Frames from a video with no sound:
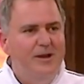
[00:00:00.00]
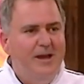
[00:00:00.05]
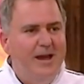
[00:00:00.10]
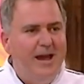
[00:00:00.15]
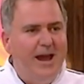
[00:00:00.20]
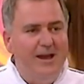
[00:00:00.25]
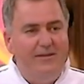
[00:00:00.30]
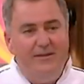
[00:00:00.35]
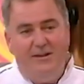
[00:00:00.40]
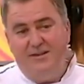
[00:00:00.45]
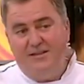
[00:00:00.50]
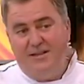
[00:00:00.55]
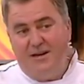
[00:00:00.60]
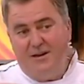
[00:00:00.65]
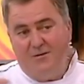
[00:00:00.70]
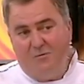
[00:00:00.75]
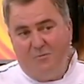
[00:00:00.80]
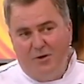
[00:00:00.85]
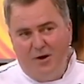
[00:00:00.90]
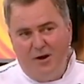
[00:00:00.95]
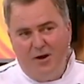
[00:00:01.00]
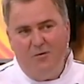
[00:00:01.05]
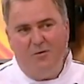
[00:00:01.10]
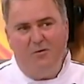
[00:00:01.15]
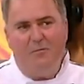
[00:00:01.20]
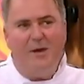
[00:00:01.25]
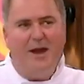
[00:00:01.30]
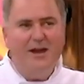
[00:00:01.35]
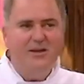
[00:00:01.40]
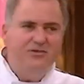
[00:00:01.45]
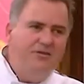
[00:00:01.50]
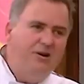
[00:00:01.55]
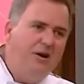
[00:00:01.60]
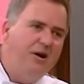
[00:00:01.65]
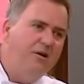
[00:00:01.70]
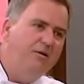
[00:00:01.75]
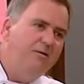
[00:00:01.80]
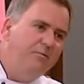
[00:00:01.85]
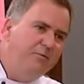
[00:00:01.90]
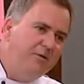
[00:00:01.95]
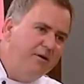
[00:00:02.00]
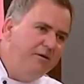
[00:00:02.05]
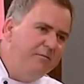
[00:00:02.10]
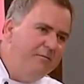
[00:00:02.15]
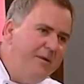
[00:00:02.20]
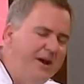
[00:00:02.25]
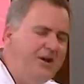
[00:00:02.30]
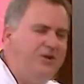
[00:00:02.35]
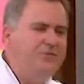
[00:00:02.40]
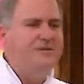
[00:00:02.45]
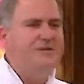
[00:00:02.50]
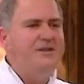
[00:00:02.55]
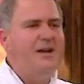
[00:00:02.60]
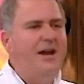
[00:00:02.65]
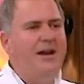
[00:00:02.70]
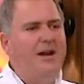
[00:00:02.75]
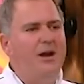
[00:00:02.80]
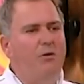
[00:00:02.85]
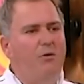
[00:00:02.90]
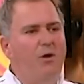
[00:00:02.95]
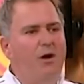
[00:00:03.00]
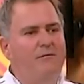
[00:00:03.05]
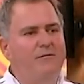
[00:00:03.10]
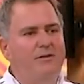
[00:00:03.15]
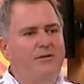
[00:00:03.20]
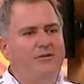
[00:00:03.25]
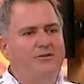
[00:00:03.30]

yeah, and then instead of putting it with pastry, I could put a mashed potato over the